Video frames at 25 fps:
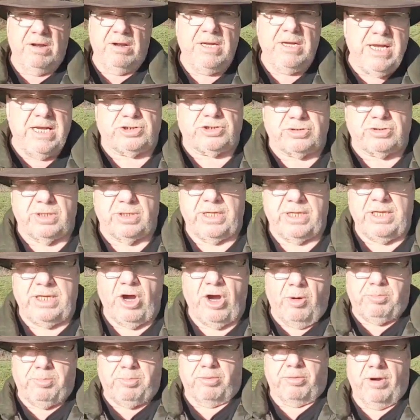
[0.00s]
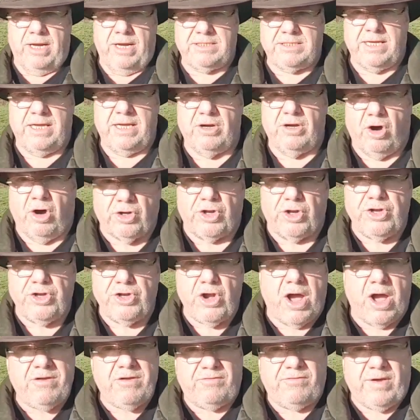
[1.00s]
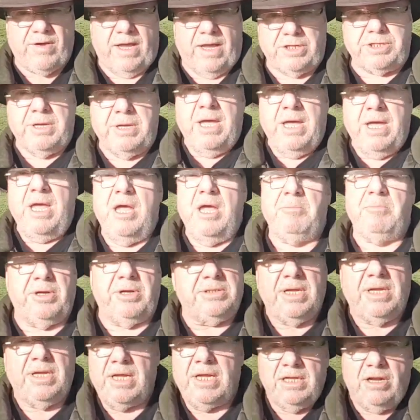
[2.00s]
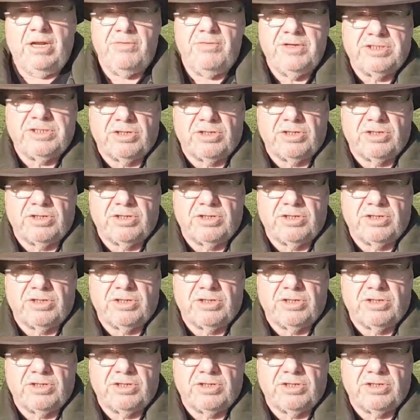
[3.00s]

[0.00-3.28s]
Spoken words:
literally operating on a knife edge. But, the